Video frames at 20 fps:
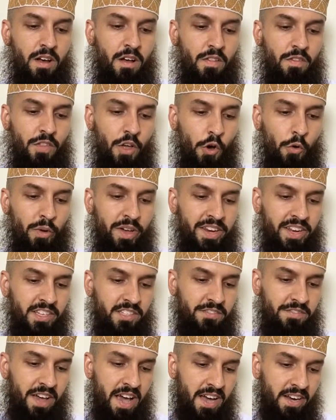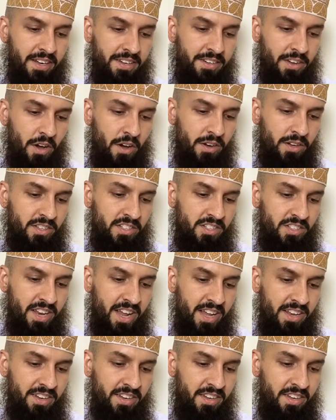though it is valid on a
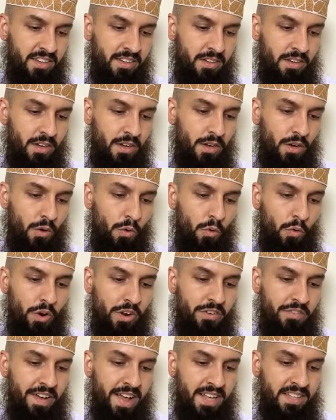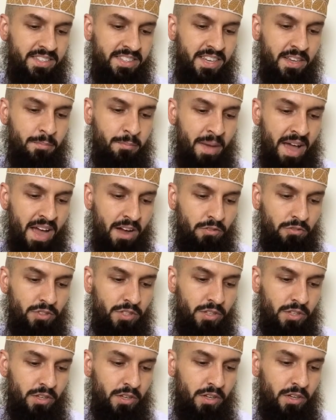standing or advancing
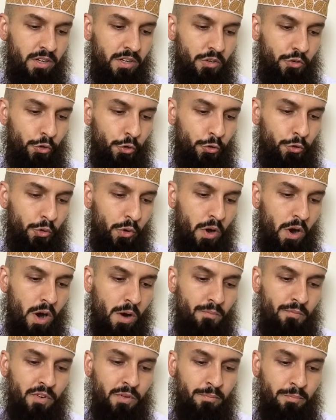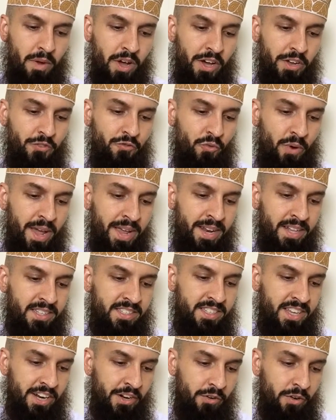mount due to harm from mud, rain,
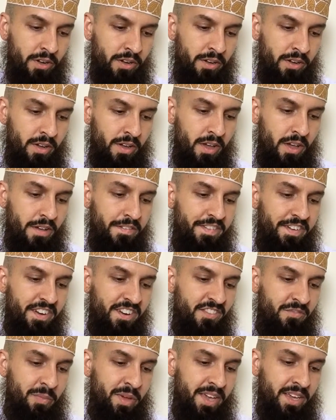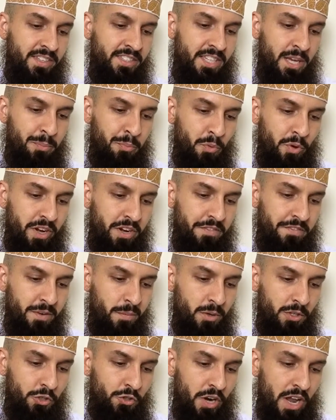etc., fear of being separated
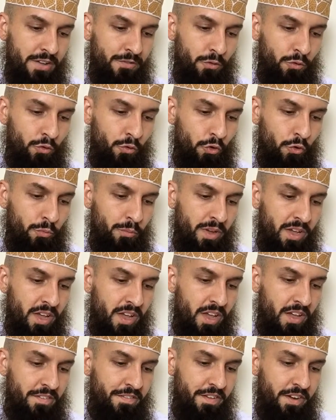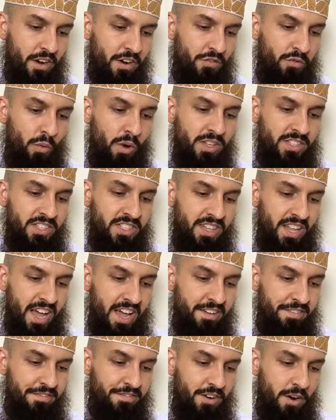from a travel group, fear of one's
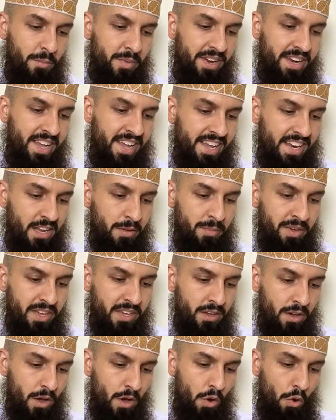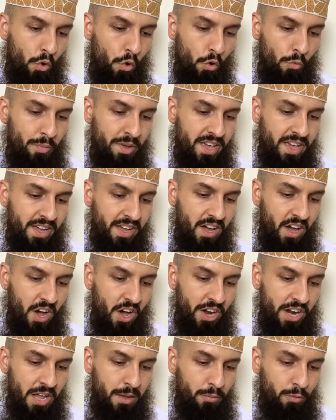life from an enemy, or being
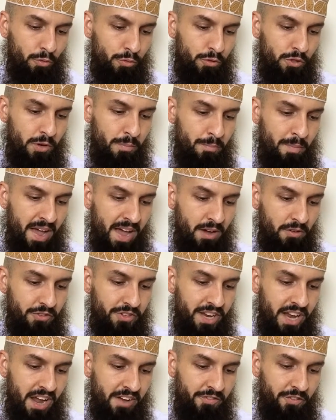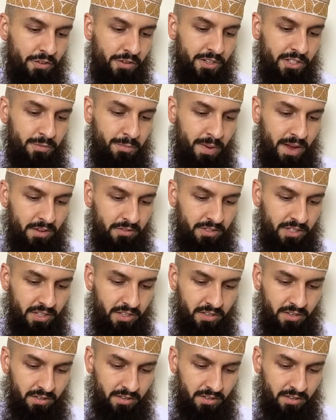unable to mount after dismounting.